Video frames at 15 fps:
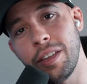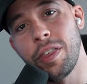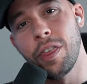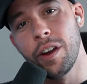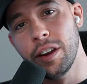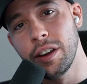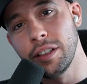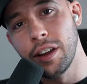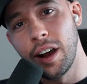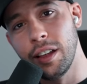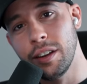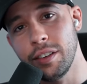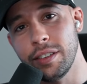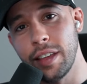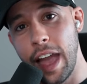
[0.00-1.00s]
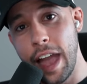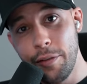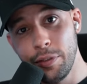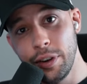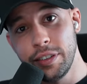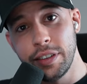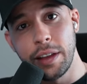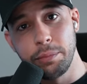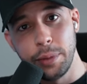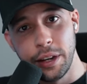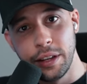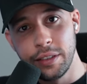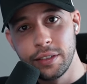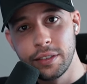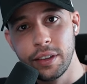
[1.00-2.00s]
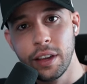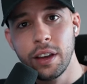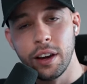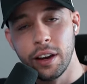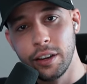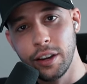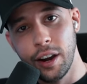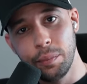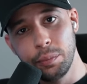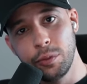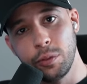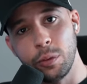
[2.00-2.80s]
thirty dollars every ten minutes and up